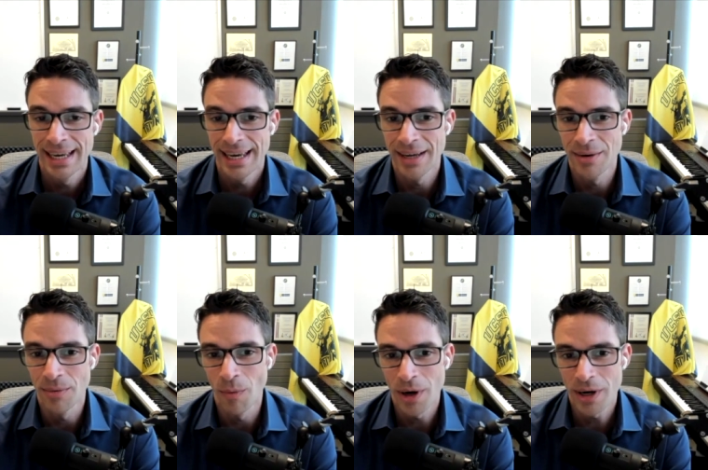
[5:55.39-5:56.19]
And
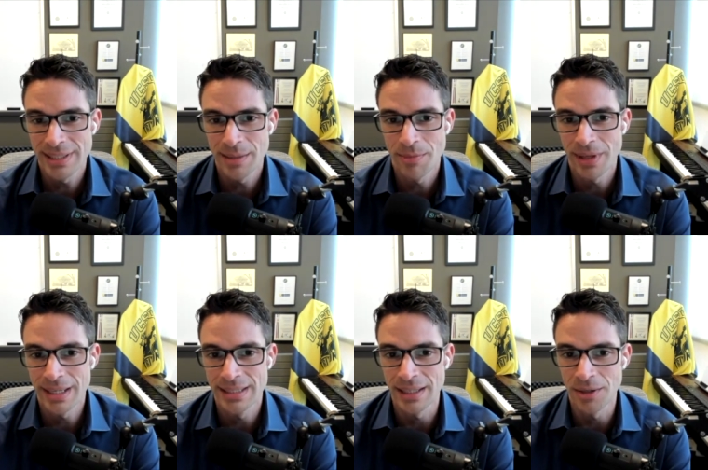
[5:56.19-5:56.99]
what are some
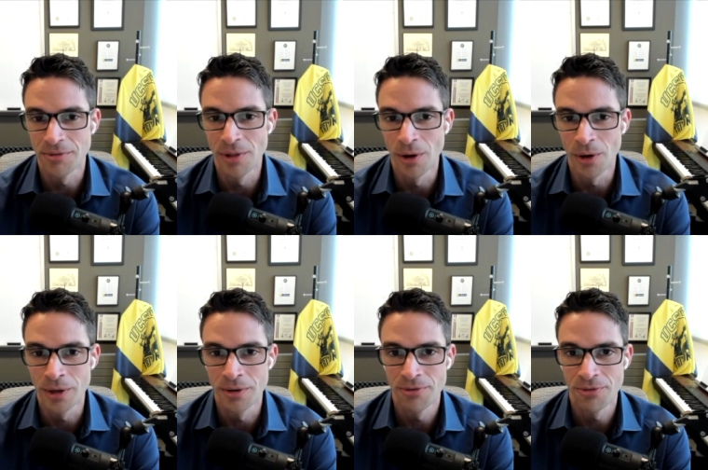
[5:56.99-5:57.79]
things that you've
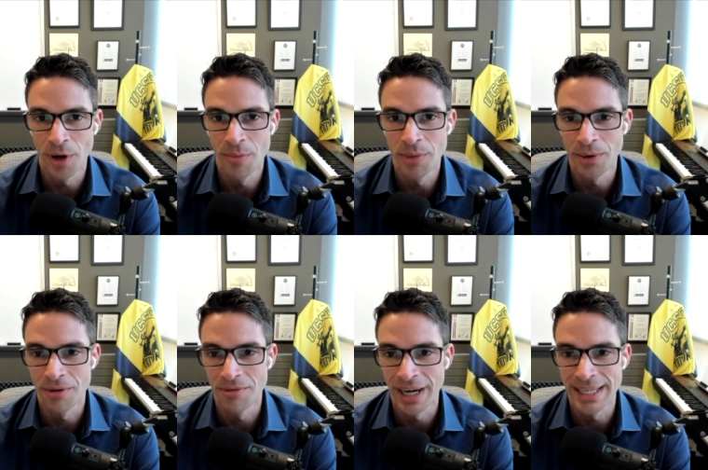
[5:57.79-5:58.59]
learned from your
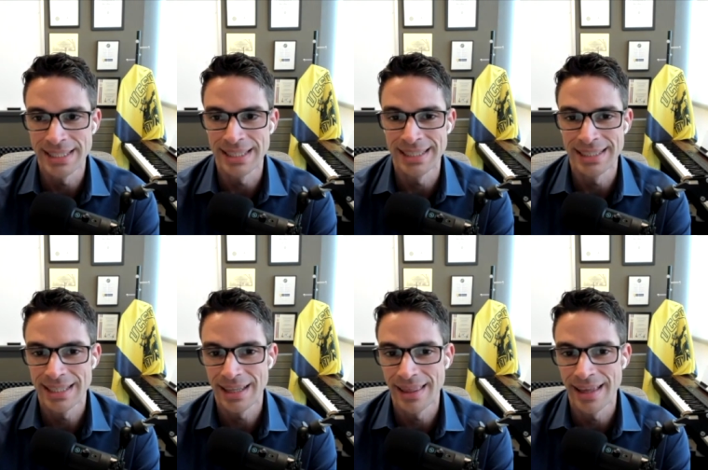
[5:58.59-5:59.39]
advisees
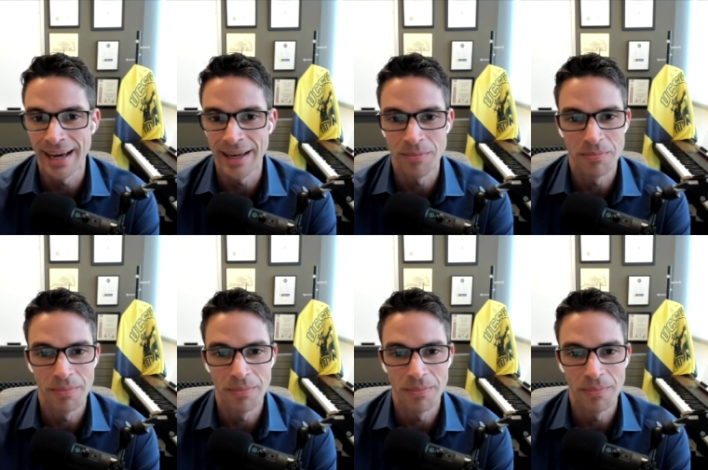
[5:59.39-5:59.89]
that